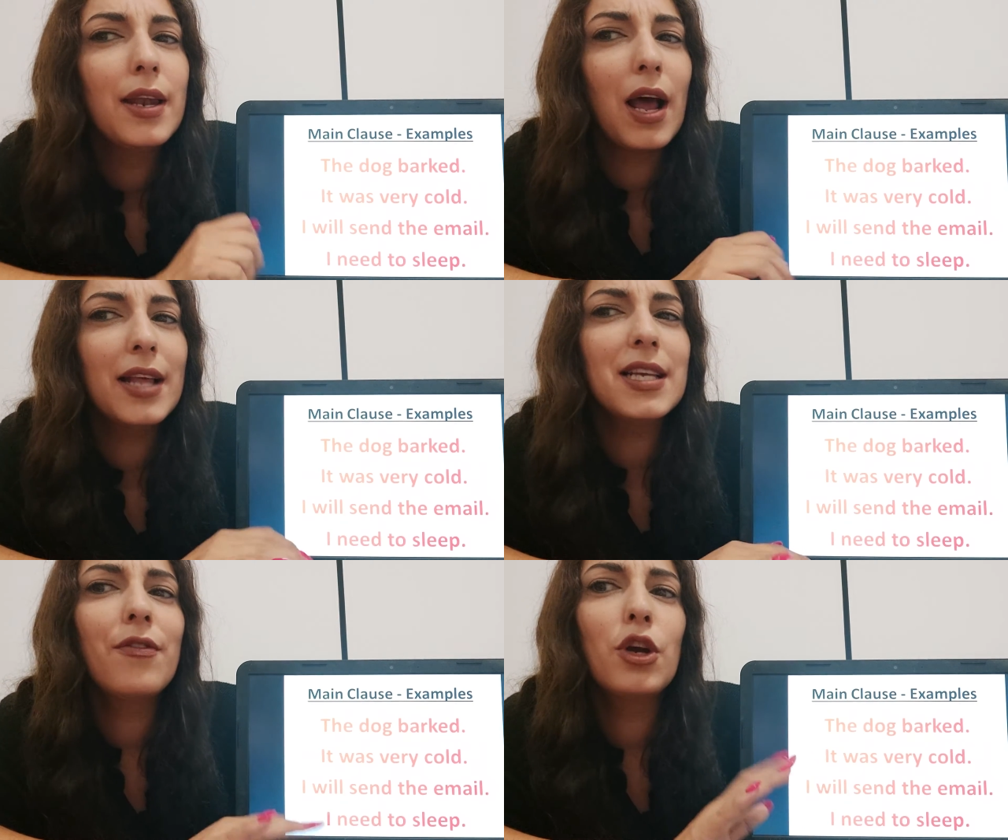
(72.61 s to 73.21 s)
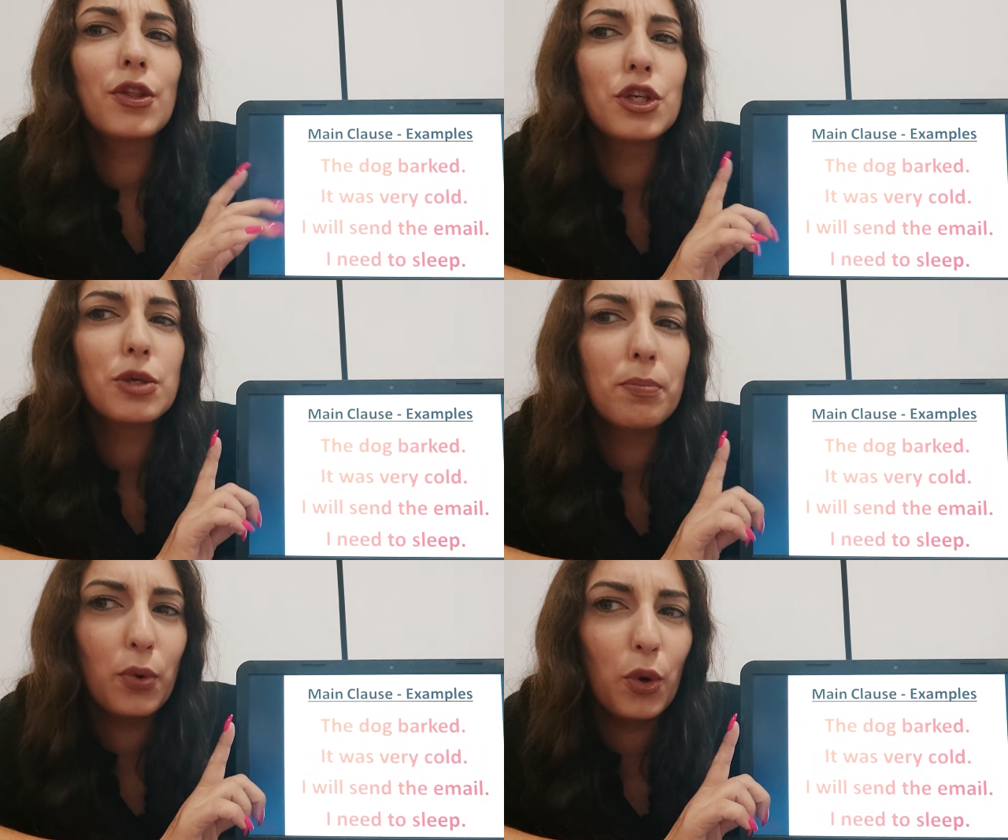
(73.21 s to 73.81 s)
Now let's have a look at the
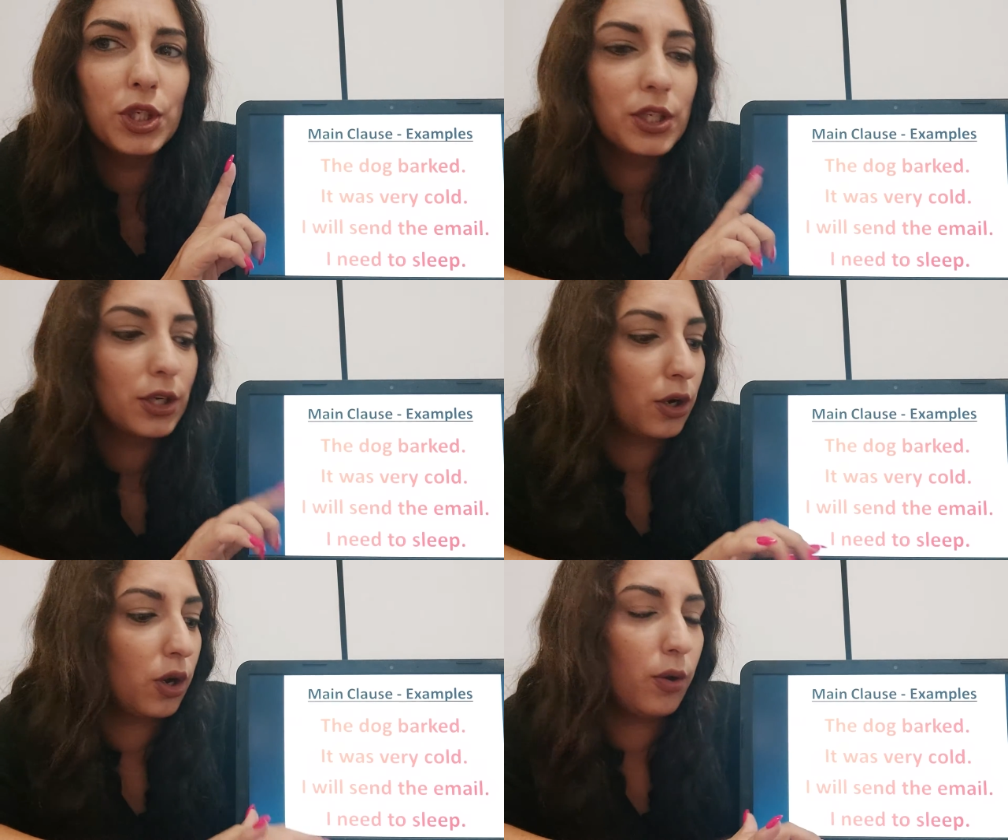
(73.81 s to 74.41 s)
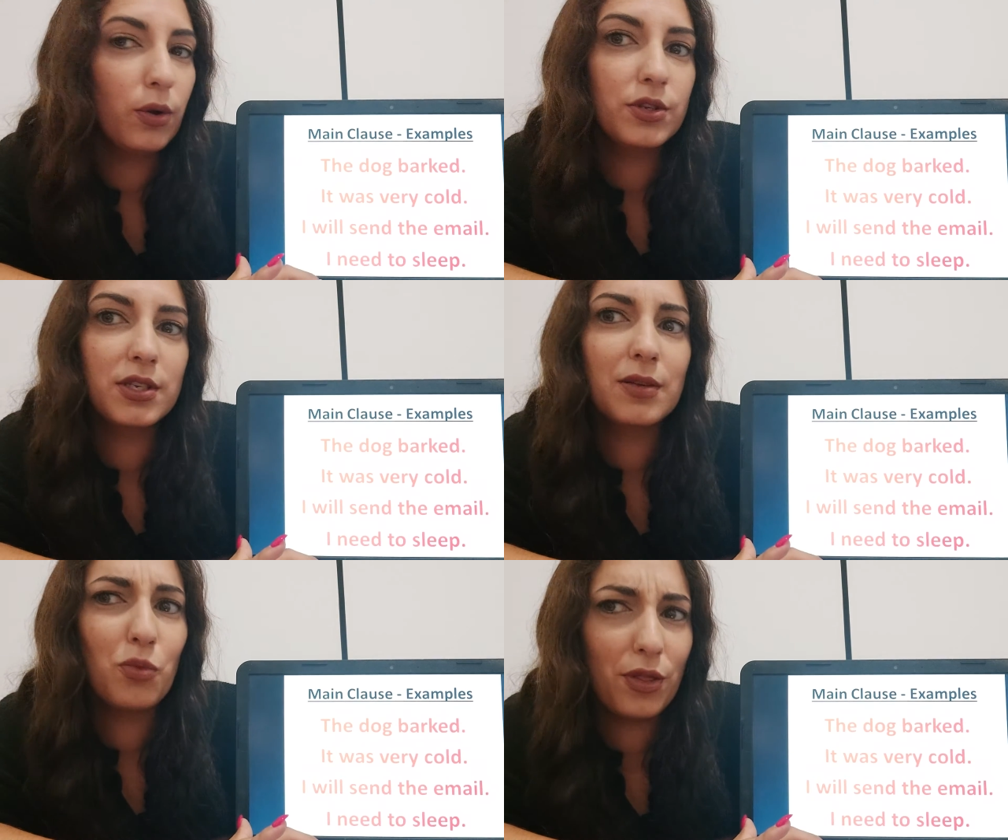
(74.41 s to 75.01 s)
subordinate
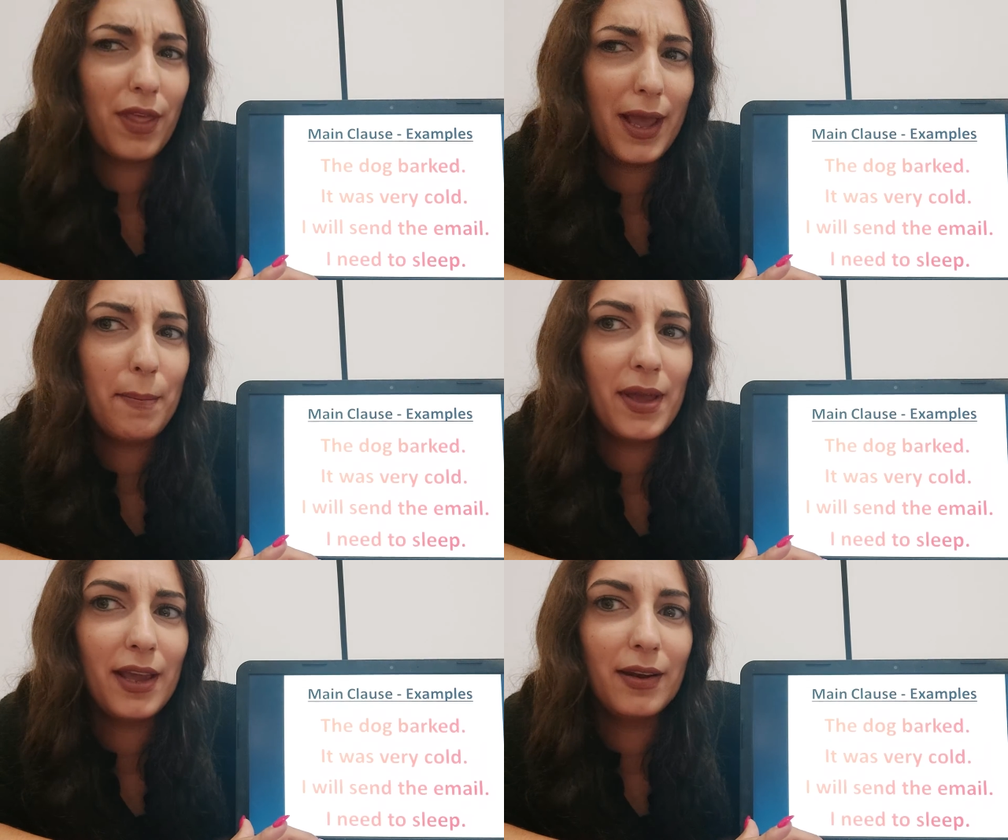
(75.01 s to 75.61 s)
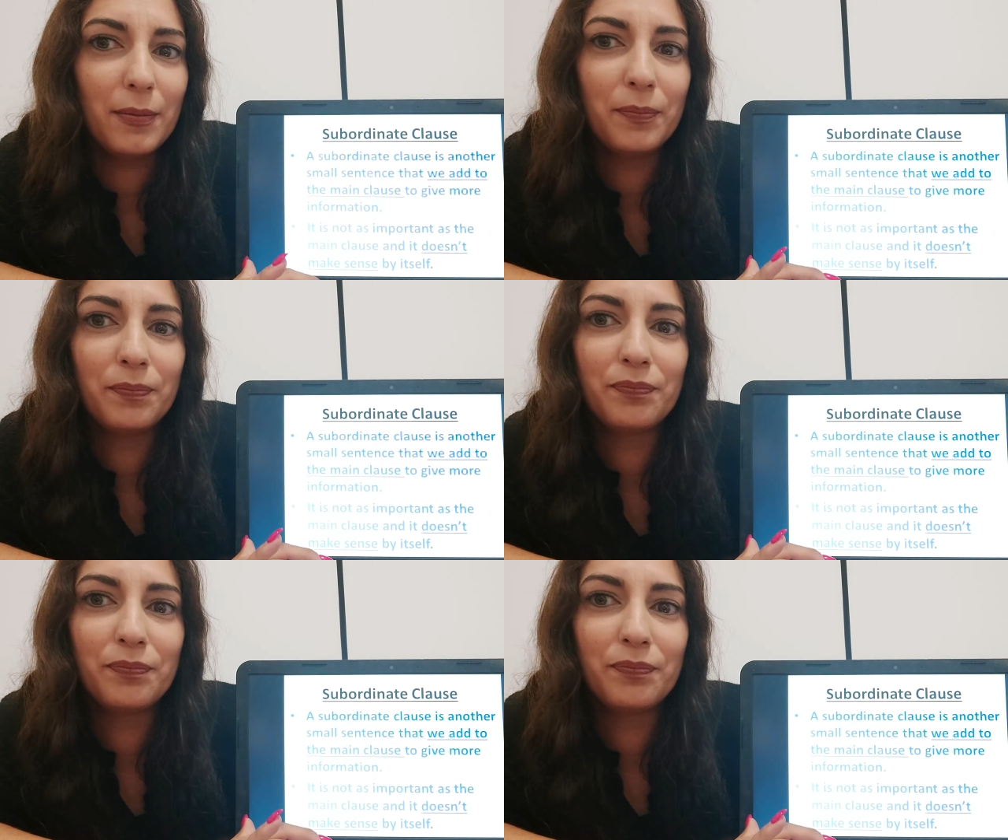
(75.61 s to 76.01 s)
clauses and what they mean.